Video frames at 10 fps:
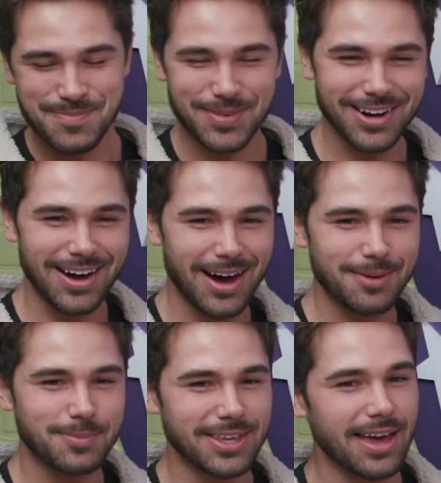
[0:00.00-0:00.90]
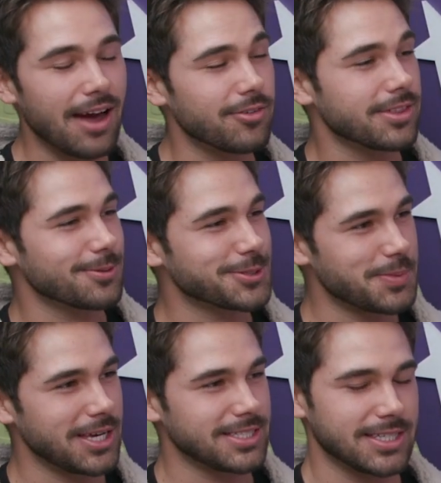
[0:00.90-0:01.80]
but uh, but yeah, everything was
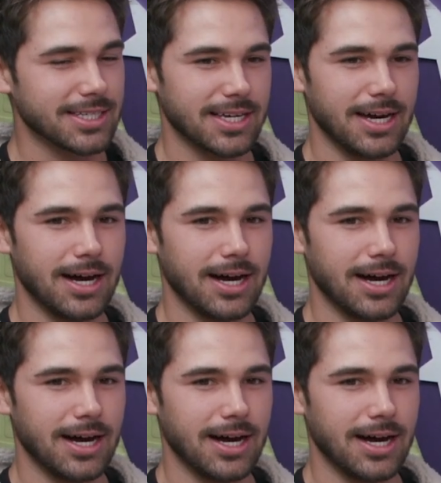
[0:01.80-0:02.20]
amazing.